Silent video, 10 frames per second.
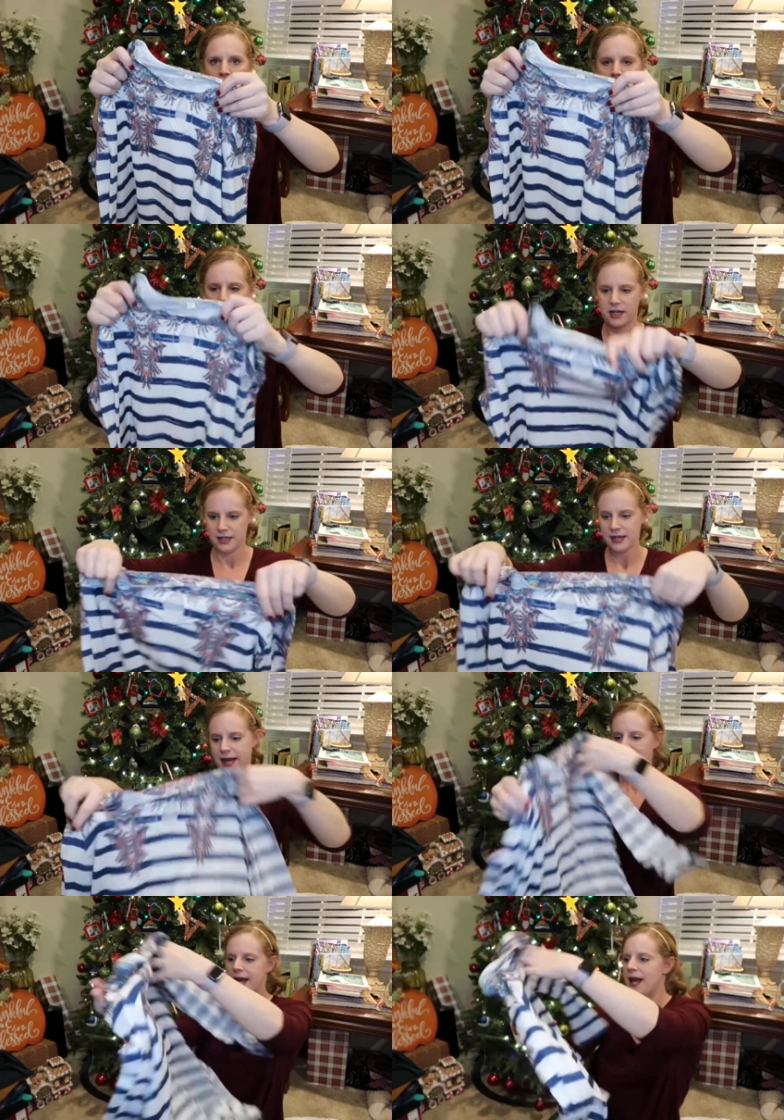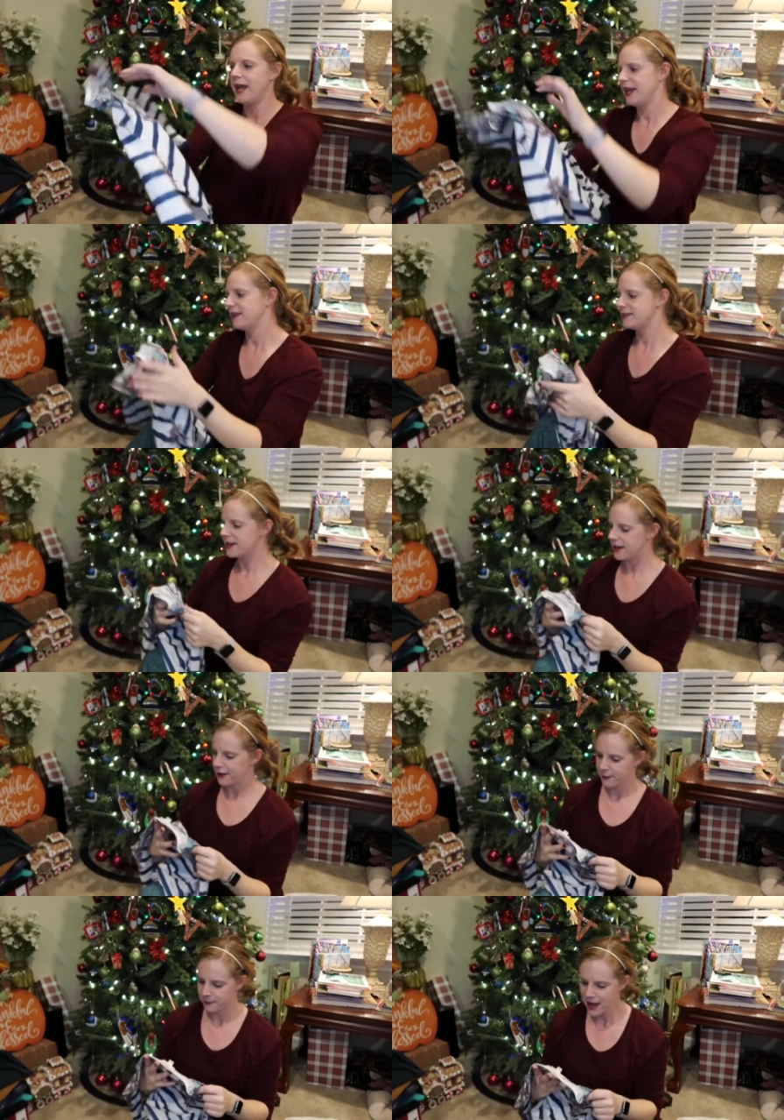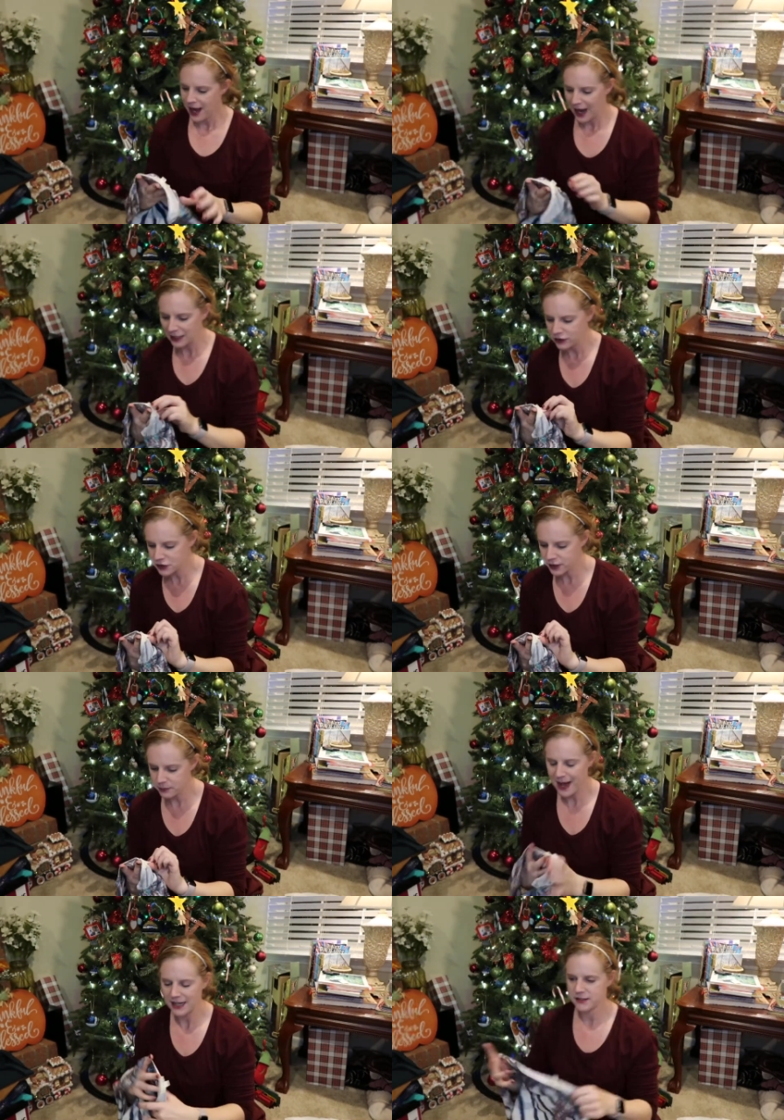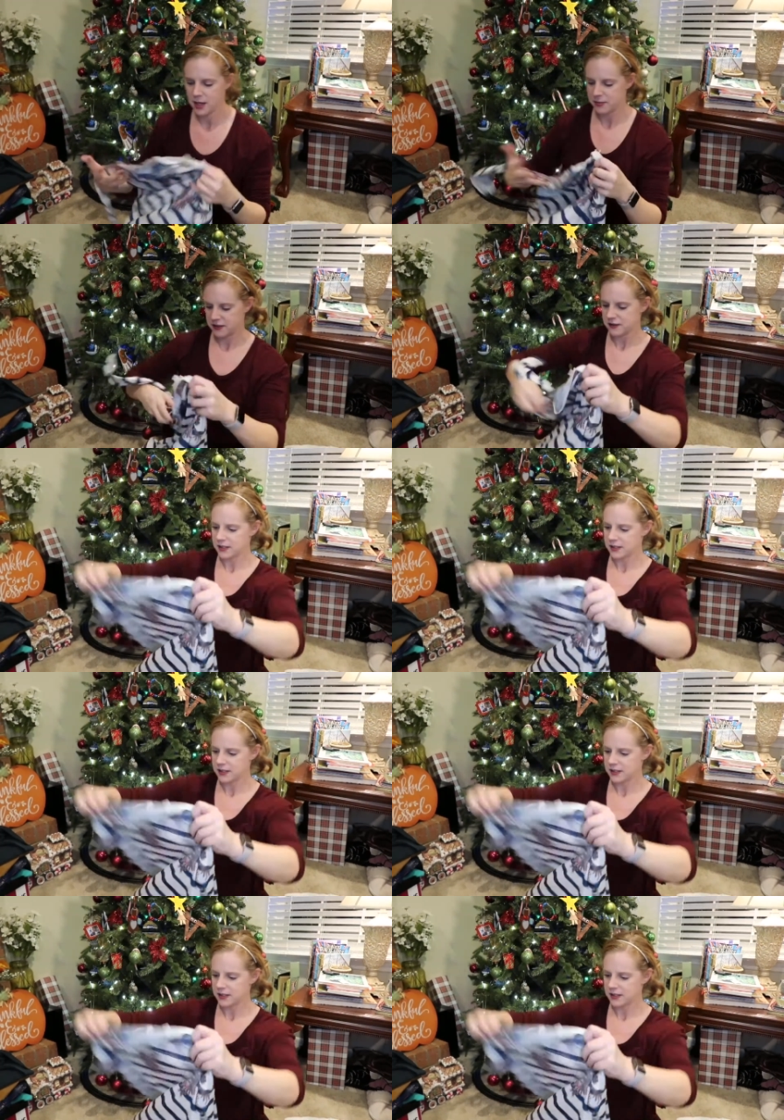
opening, and I just couldn't pass it up. It's a